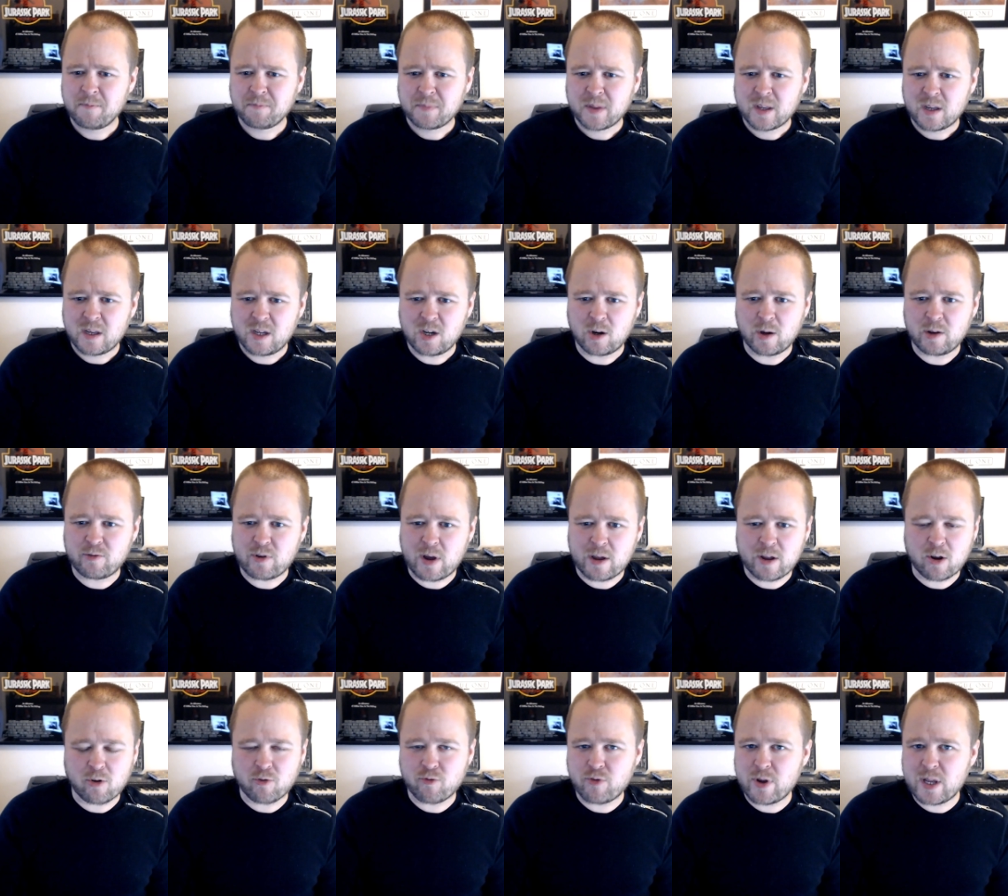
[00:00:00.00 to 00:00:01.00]
you know, I
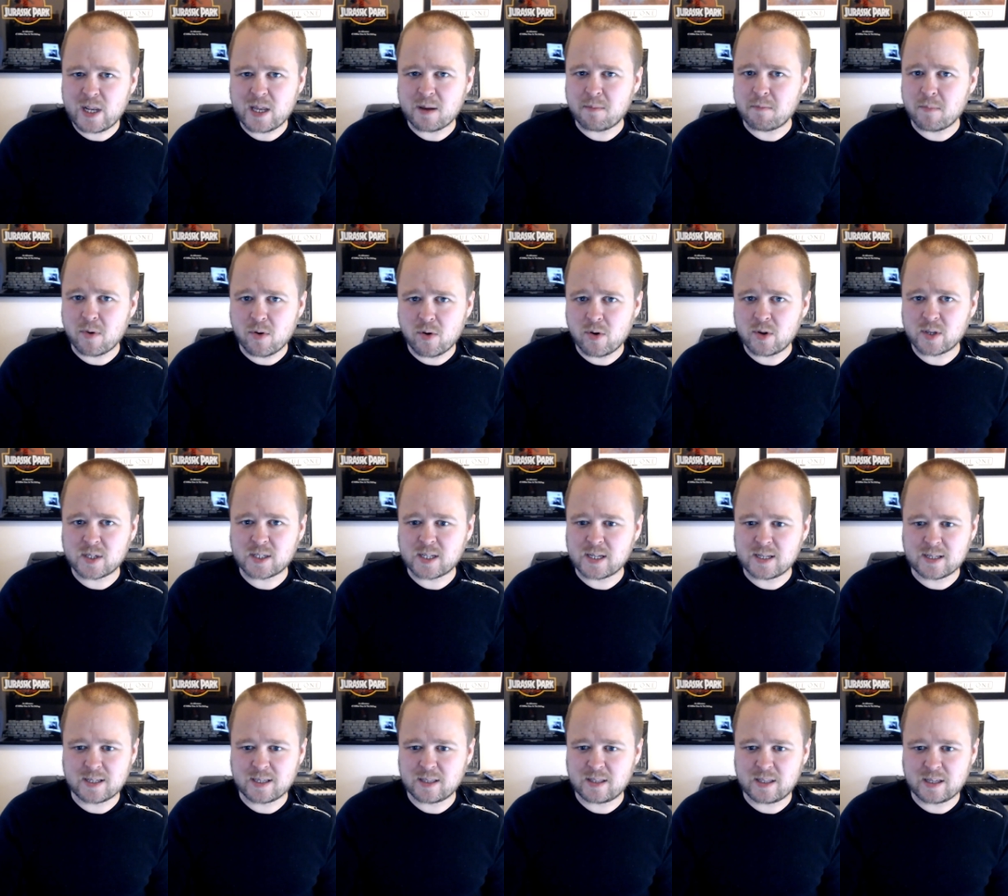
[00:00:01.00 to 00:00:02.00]
got really immersed
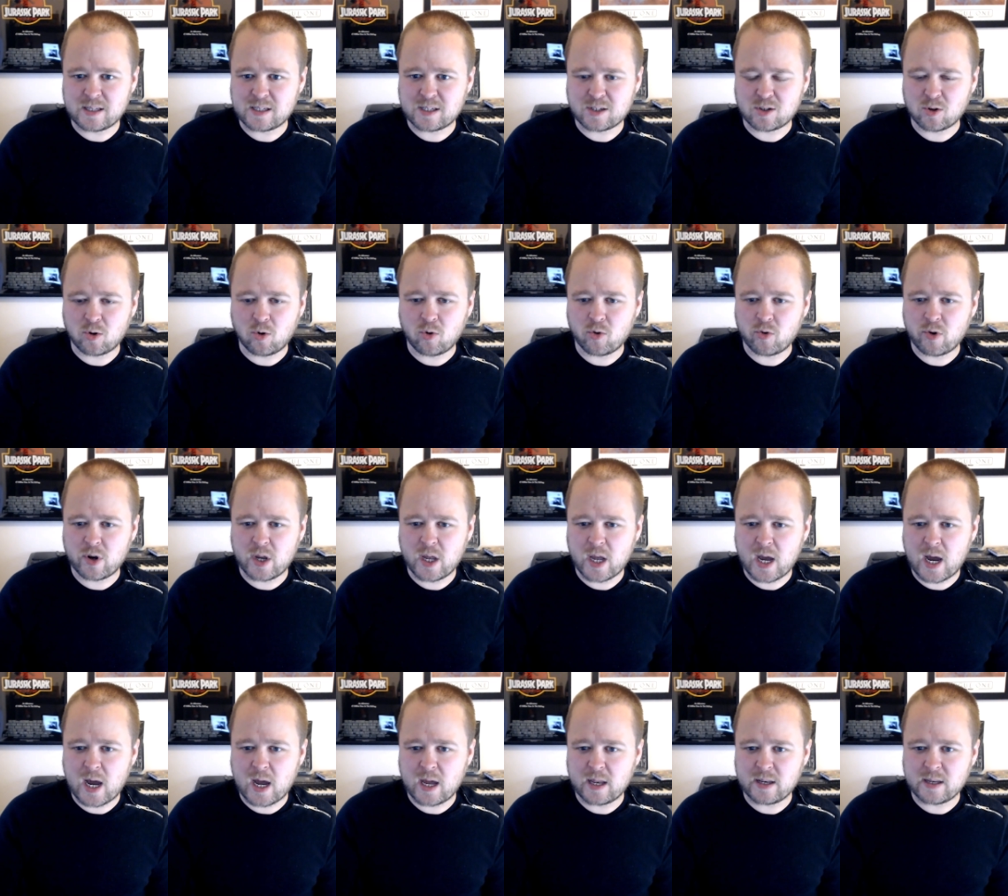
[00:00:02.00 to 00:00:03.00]
into this story
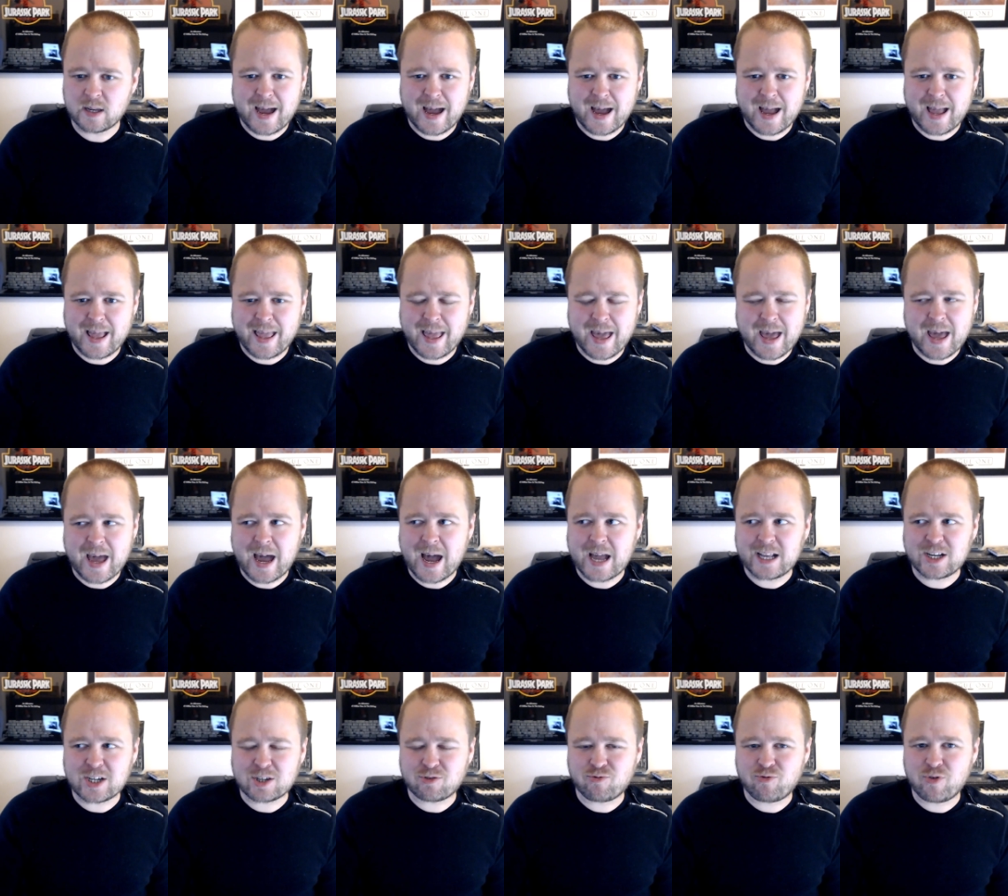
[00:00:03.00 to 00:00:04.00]
and yeah, I
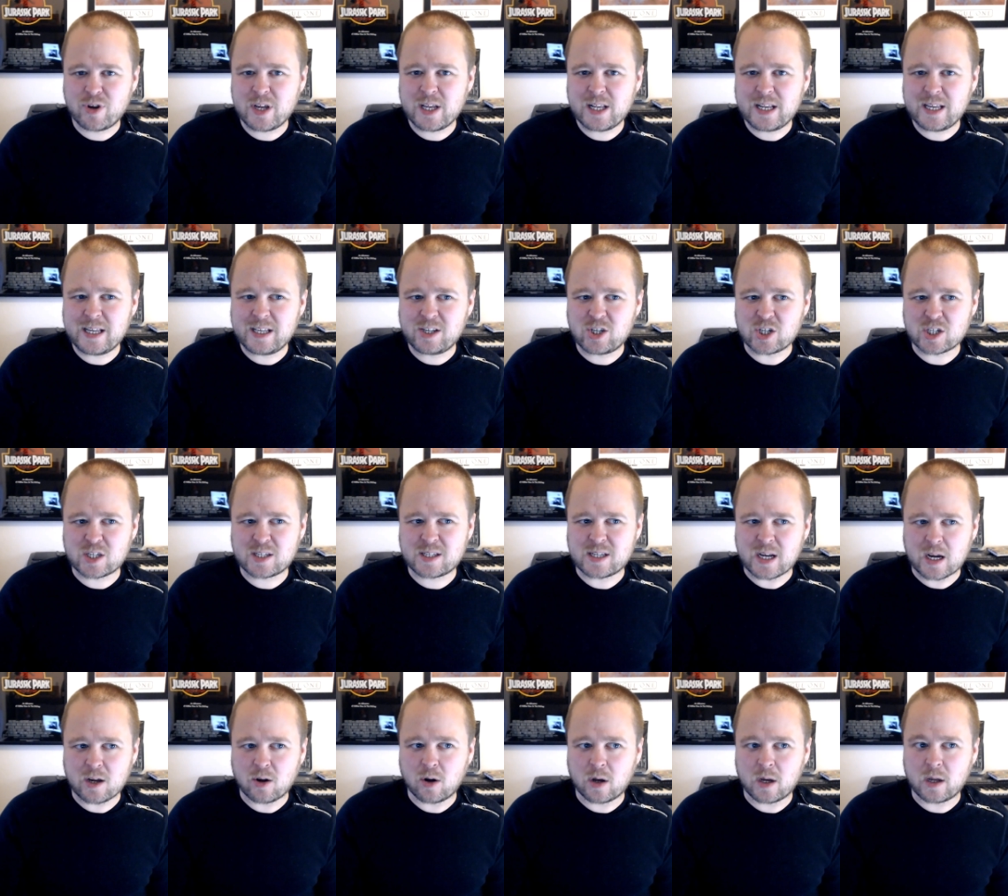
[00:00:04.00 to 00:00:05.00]
just really just
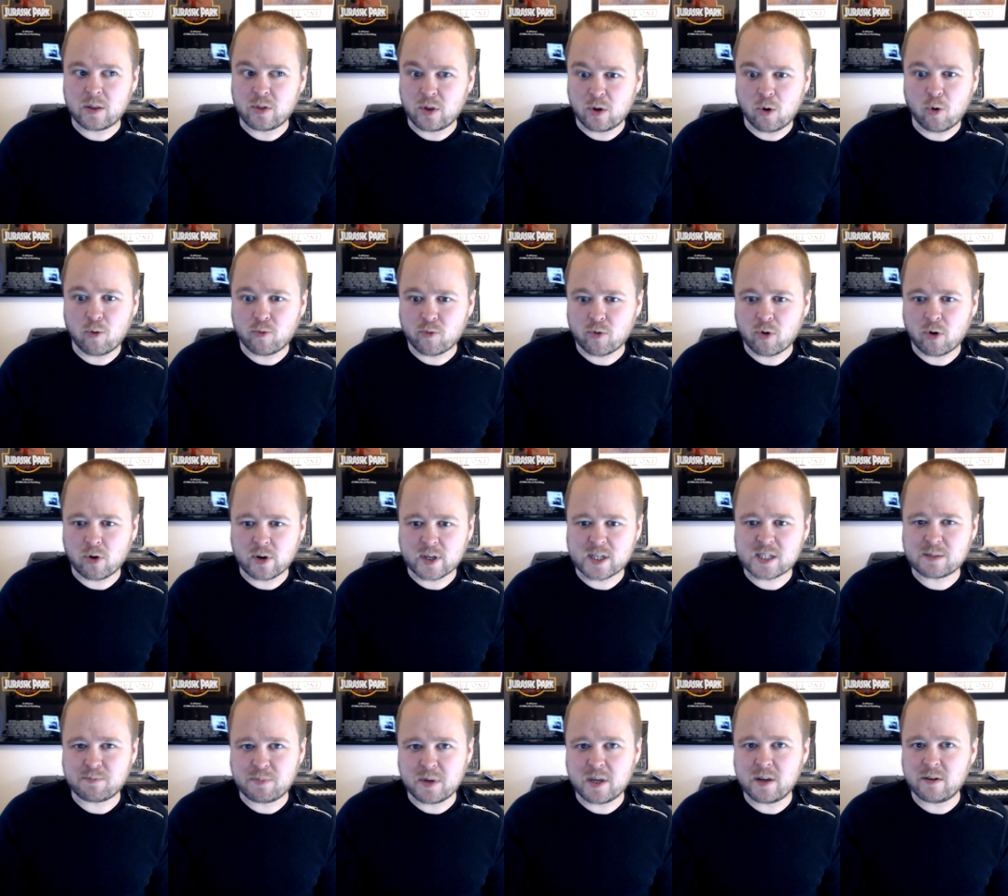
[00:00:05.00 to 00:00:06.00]
dug the overall
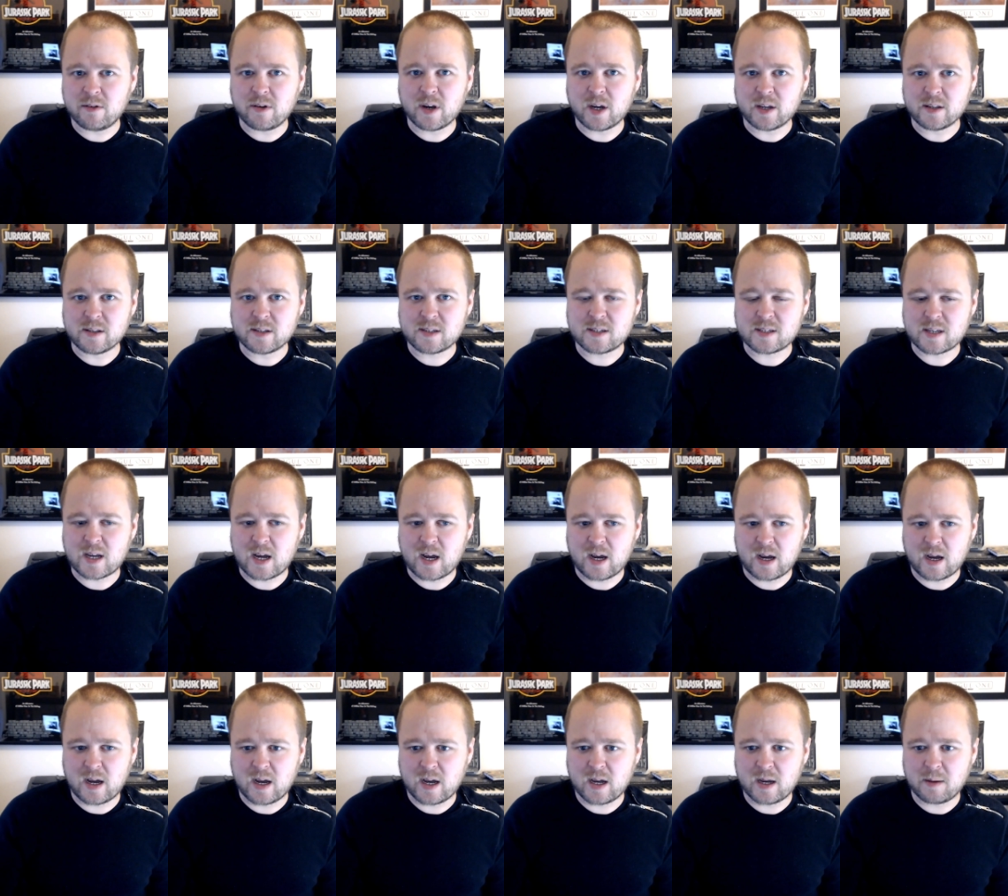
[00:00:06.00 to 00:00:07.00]
experience.
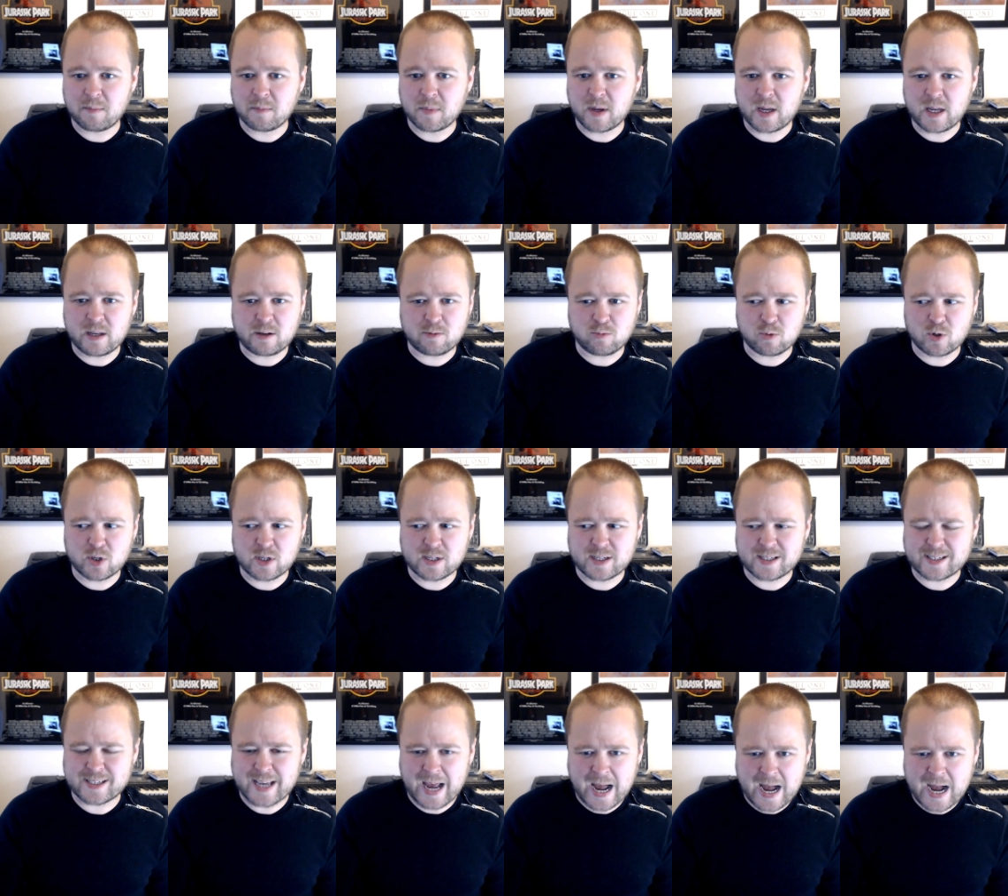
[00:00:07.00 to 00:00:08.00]
Um, it was
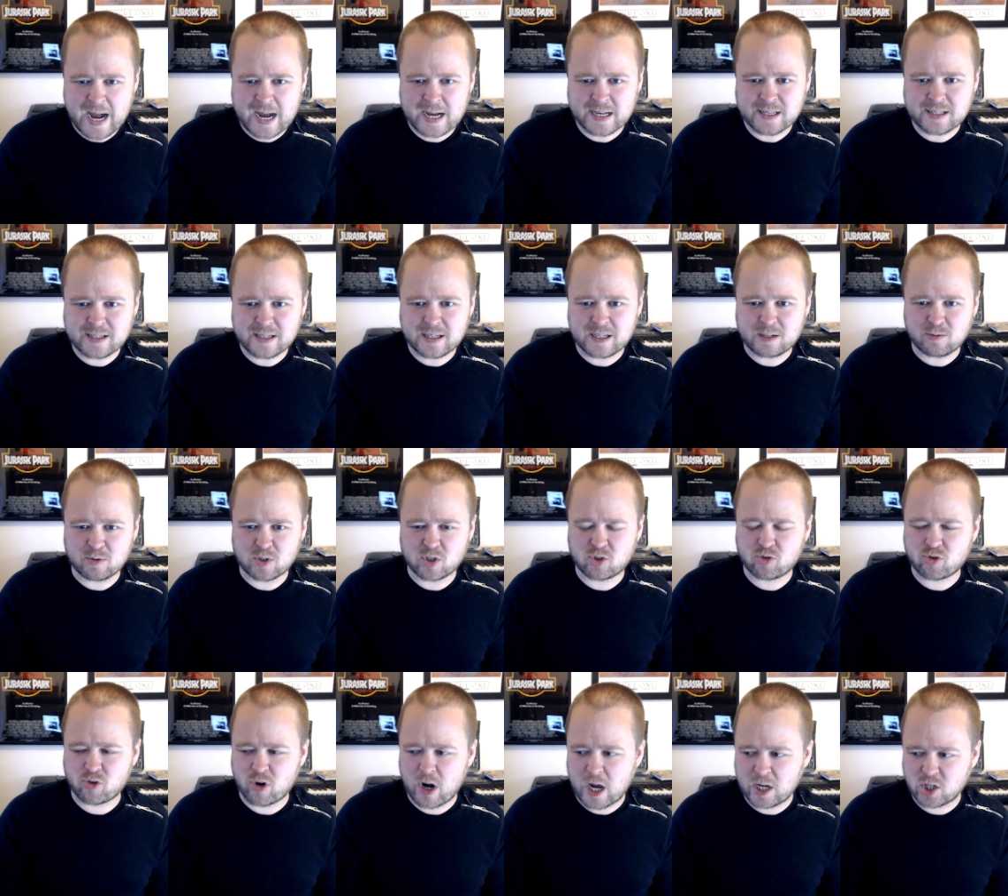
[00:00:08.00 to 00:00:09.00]
sad, it was
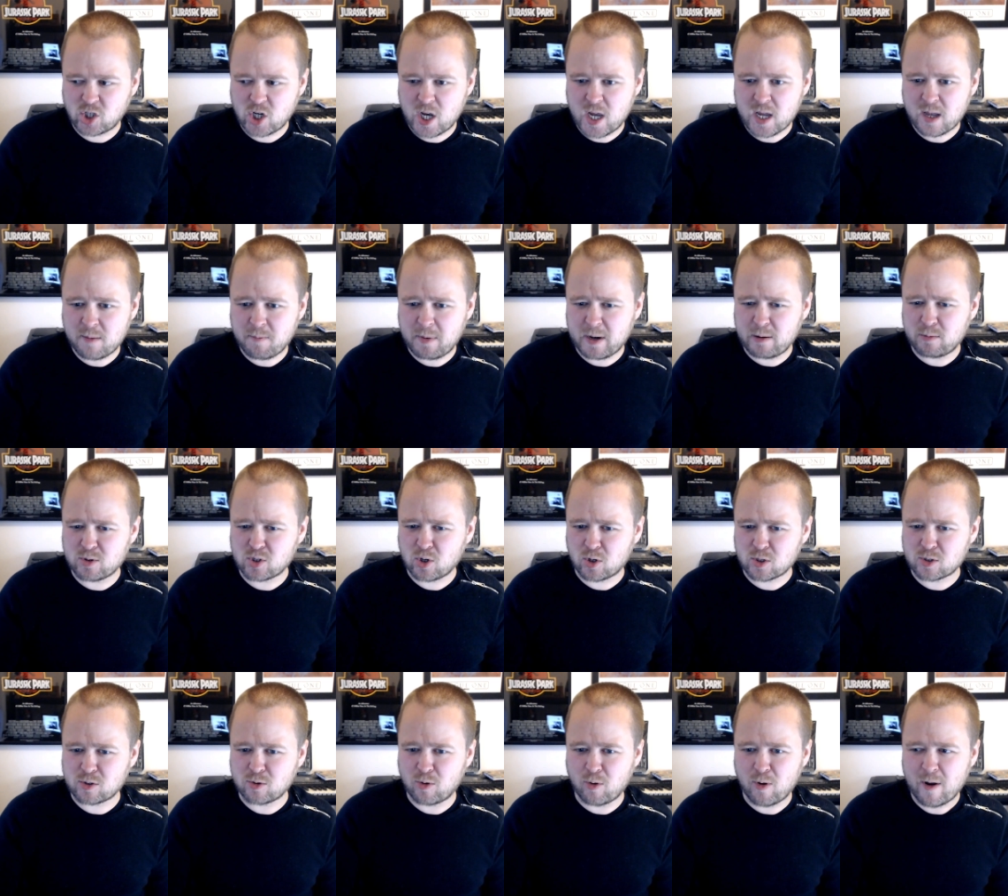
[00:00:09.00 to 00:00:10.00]
tragic, but it was
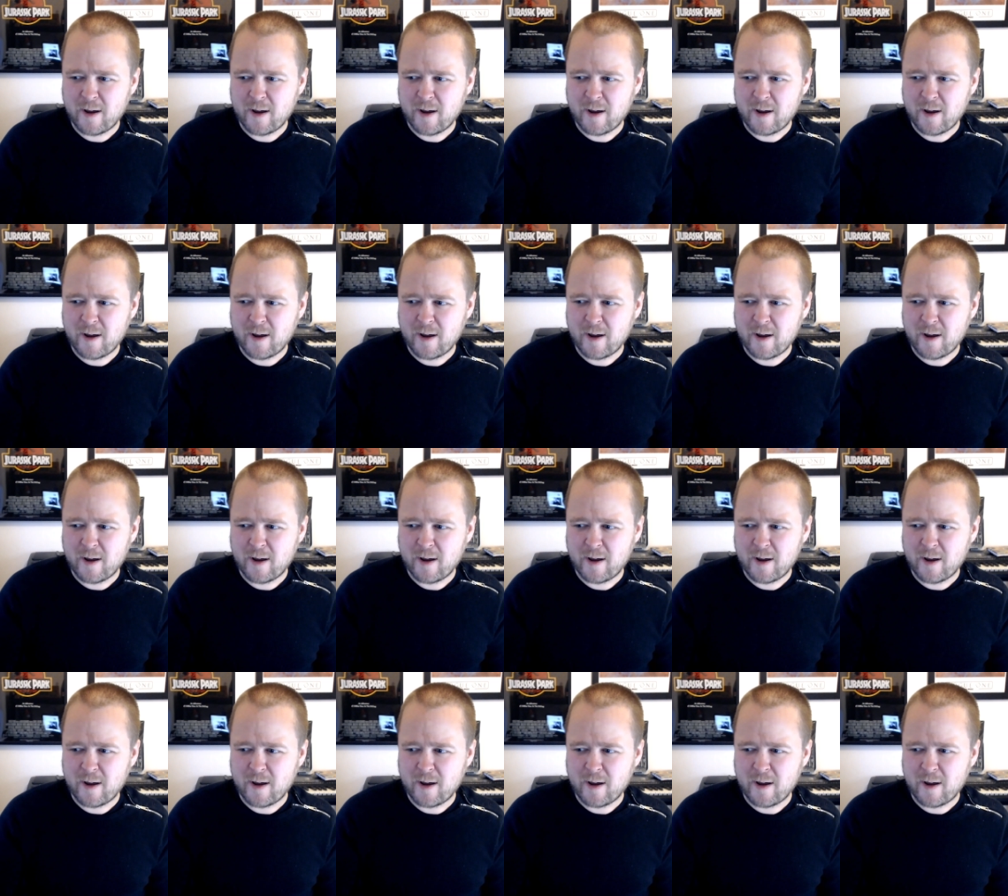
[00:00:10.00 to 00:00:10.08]
also